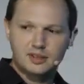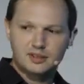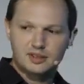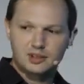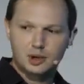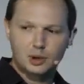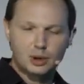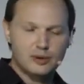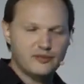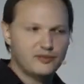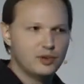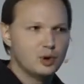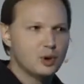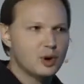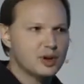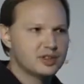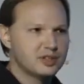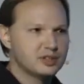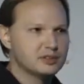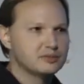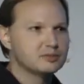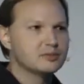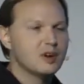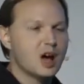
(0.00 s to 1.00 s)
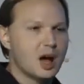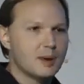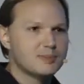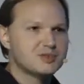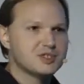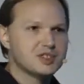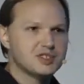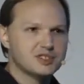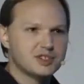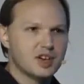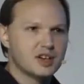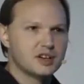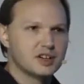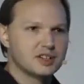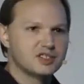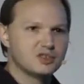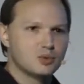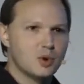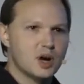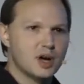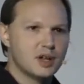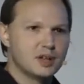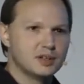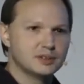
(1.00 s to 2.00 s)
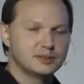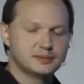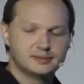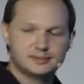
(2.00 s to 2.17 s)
There were a few other options on it as well.